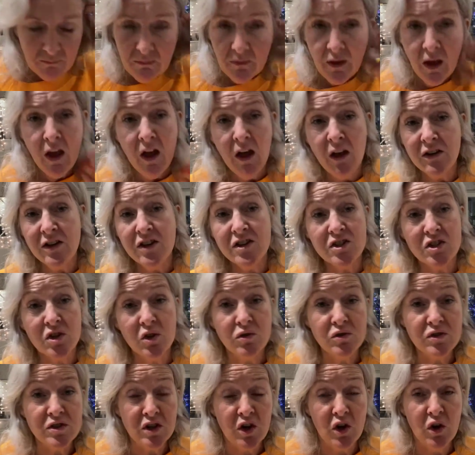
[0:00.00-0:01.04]
and your
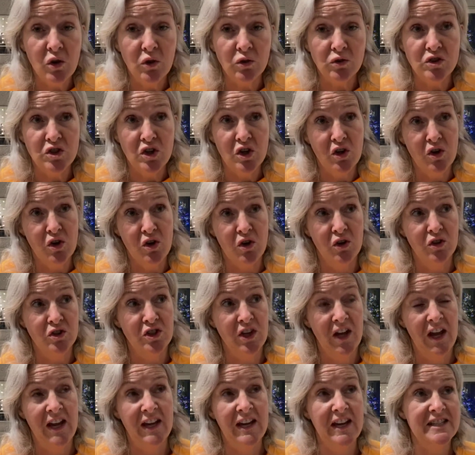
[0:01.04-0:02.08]
son's called George
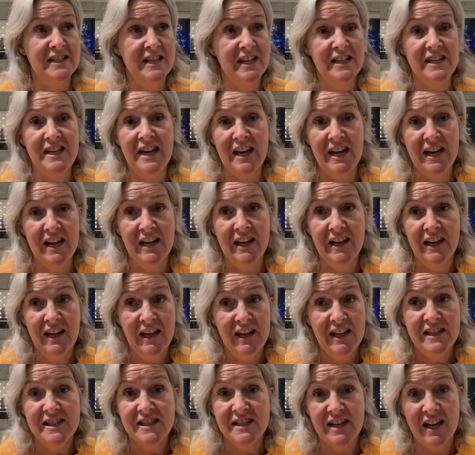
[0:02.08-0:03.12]
and he's in year
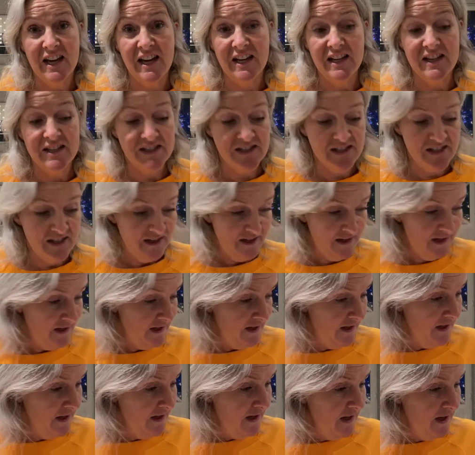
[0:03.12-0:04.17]
6
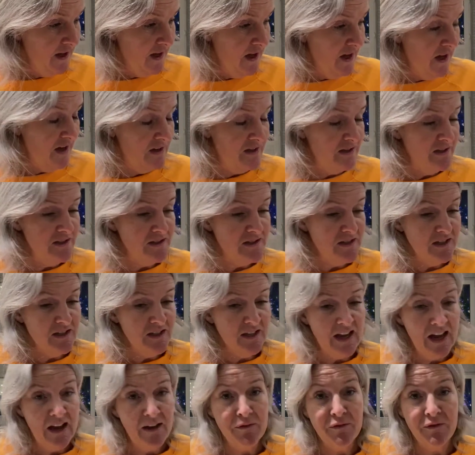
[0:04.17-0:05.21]
and you
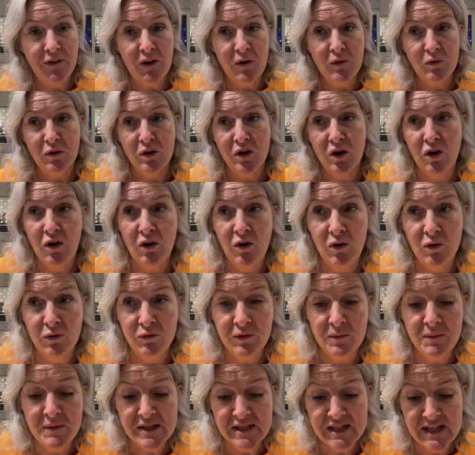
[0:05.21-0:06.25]
get a phone call
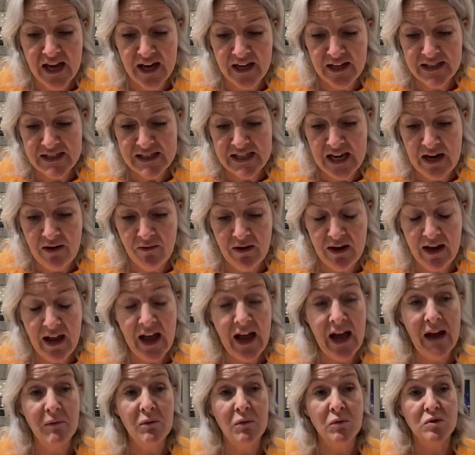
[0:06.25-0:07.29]
from the secretary,
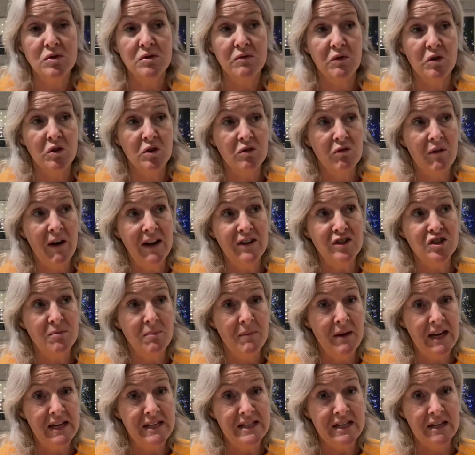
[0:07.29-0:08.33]
hi, we wonder if we could arrange a
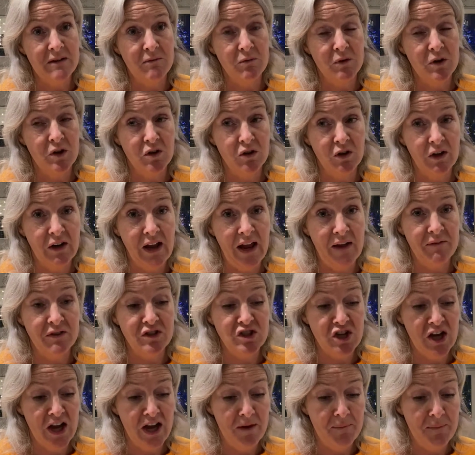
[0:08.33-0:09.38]
meeting, we could have a
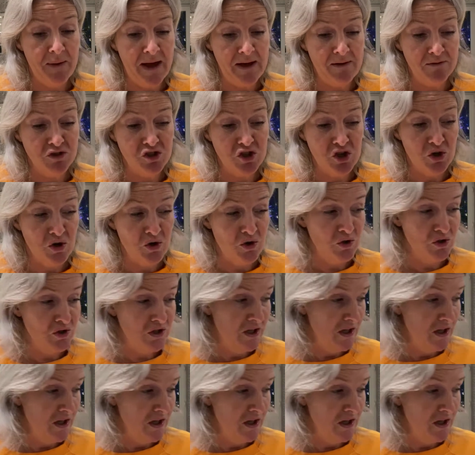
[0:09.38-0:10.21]
chat about George.